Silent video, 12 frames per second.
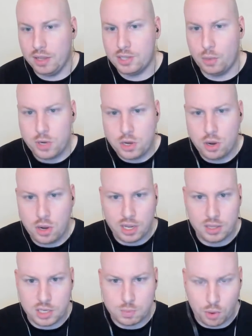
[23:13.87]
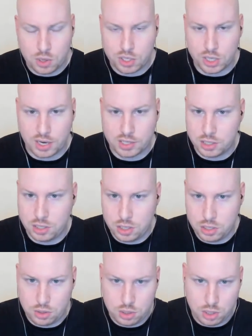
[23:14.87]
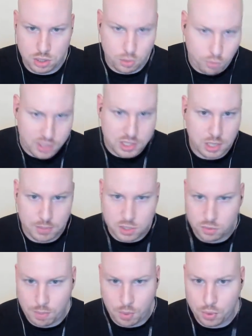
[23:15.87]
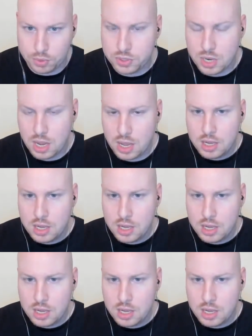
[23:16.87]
So when you look at these projects and you're writing up these reports,